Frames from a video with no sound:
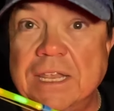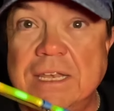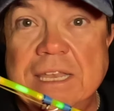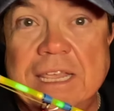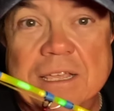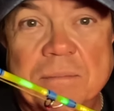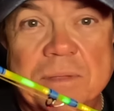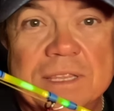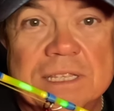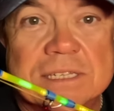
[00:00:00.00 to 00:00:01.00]

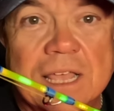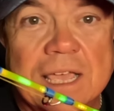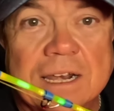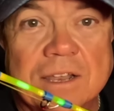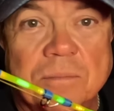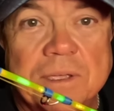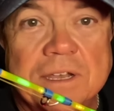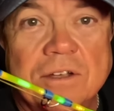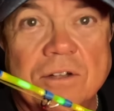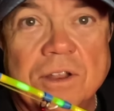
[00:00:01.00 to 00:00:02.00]
dim this light a little
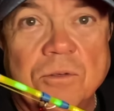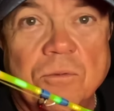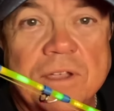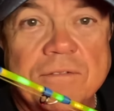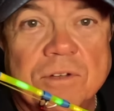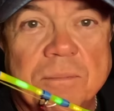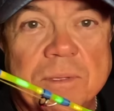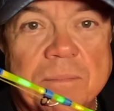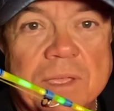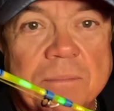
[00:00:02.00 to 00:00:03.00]
bit, turn it away from
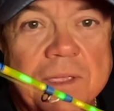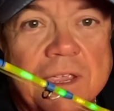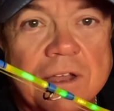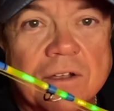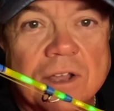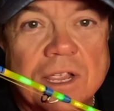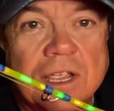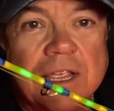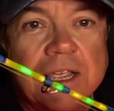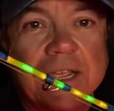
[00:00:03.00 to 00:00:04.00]
me maybe here,
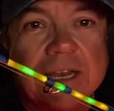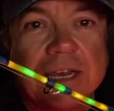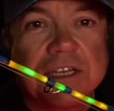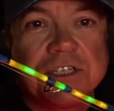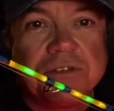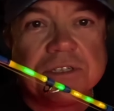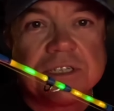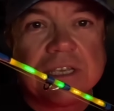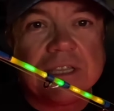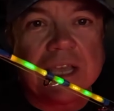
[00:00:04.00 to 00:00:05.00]
and let you
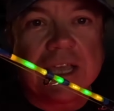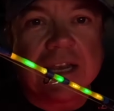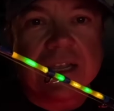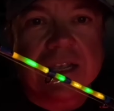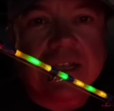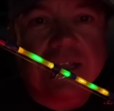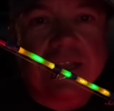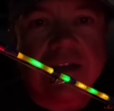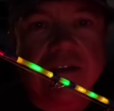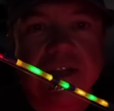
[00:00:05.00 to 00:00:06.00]
see that.
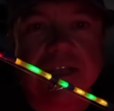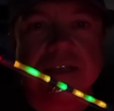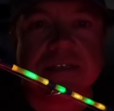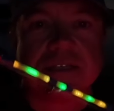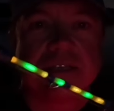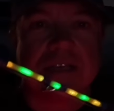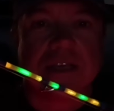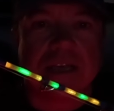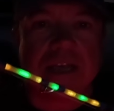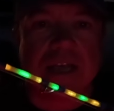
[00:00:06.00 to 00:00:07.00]
There it is.
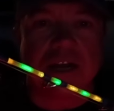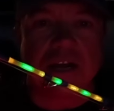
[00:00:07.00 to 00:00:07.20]
An